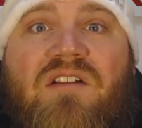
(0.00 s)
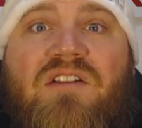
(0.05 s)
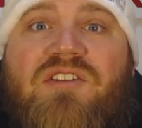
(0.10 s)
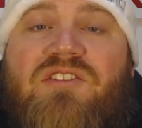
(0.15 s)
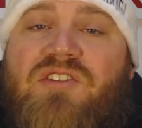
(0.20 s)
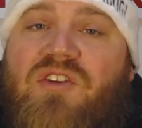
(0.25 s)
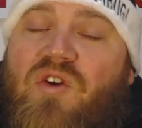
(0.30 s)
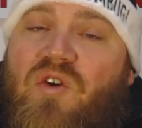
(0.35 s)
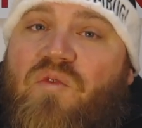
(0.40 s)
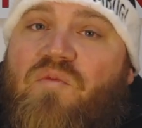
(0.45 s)

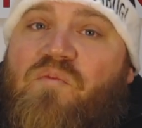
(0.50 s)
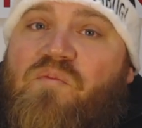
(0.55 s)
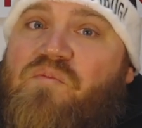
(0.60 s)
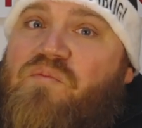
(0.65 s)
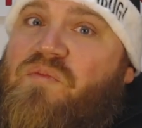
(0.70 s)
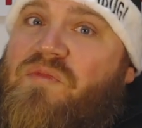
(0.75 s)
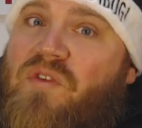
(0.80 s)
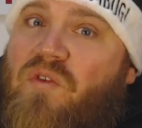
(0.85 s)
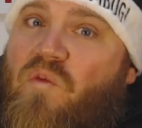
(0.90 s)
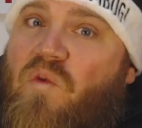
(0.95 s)
So,
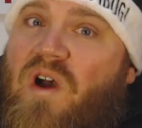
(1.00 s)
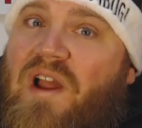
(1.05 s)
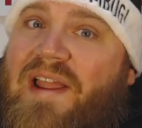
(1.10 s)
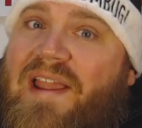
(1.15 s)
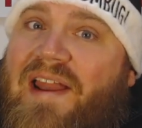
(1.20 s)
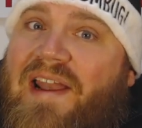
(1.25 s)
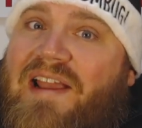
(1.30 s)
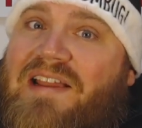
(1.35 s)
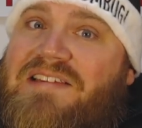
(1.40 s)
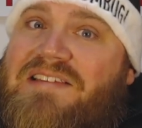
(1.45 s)
what
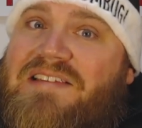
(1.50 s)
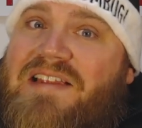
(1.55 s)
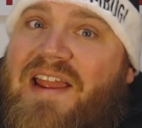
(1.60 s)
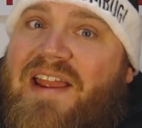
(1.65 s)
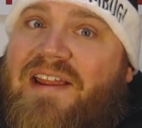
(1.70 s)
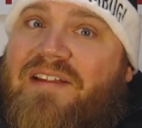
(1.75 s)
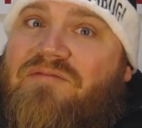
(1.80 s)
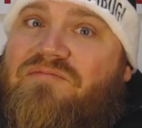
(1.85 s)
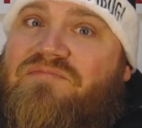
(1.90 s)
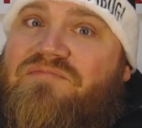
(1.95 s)
can I
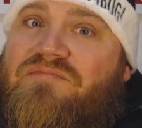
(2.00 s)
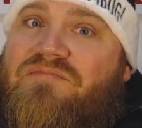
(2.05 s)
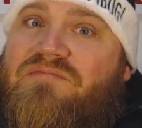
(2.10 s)
say?